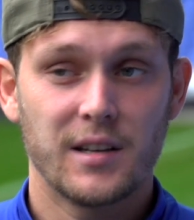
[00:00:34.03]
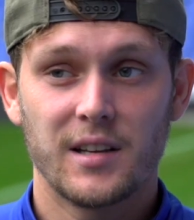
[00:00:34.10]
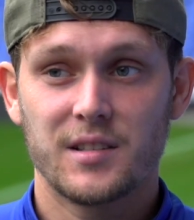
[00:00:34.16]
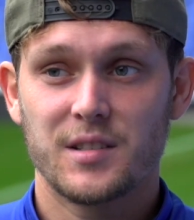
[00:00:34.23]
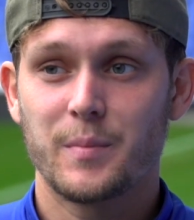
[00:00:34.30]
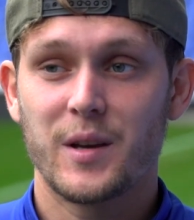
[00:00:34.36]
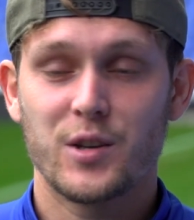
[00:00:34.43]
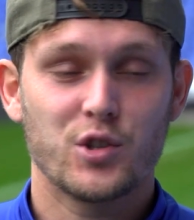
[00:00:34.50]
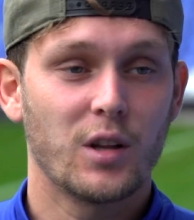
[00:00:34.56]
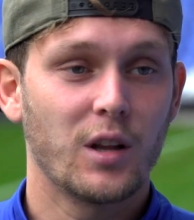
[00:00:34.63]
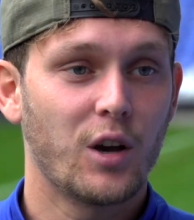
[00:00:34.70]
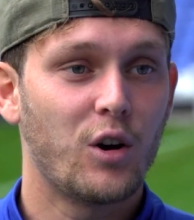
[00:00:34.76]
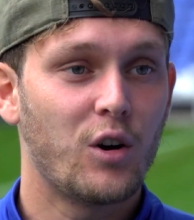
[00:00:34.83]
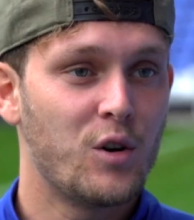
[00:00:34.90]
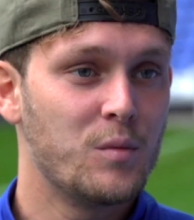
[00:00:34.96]
and especially
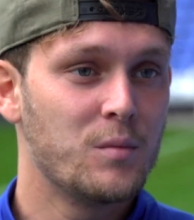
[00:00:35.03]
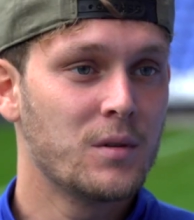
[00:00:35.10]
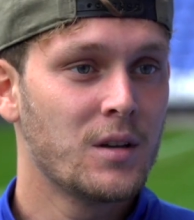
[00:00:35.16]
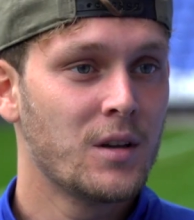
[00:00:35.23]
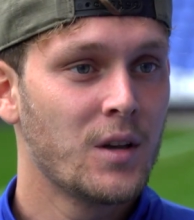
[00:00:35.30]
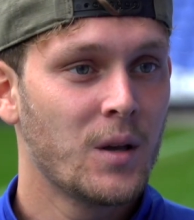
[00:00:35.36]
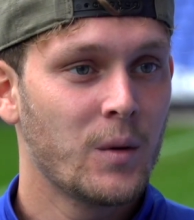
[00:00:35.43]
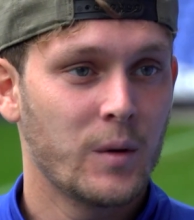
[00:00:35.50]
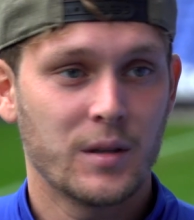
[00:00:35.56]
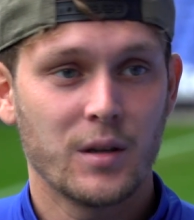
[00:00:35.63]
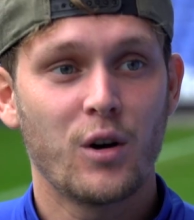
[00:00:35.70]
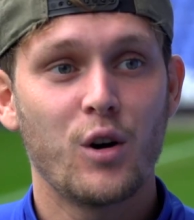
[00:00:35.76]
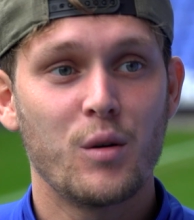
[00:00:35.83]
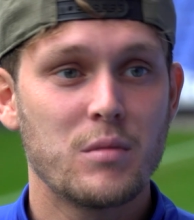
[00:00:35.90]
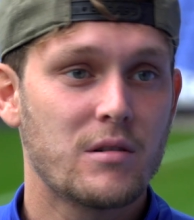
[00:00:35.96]
home with the
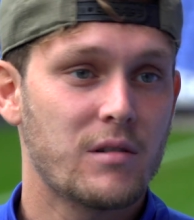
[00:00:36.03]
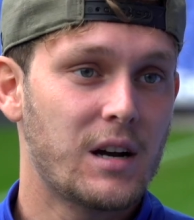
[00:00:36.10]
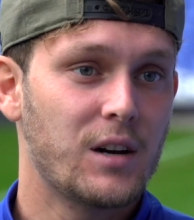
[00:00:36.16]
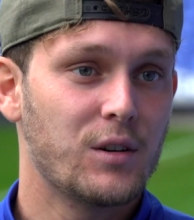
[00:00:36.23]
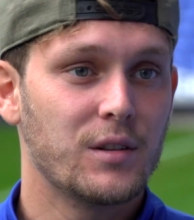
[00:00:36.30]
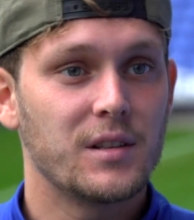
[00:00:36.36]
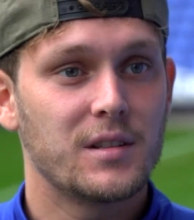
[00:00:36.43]
home crowd.